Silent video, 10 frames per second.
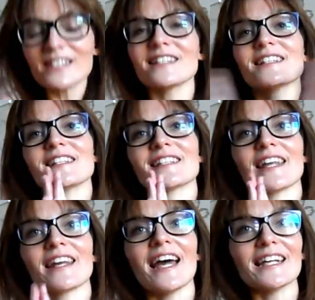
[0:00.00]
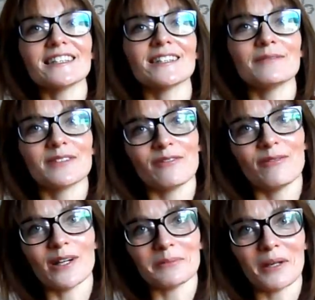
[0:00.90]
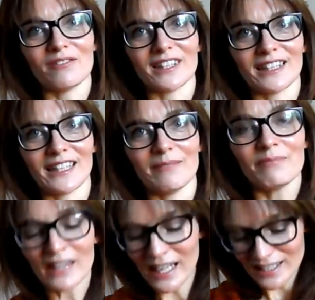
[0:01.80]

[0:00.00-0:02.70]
stitch it together, and it seems to have worked perfectly.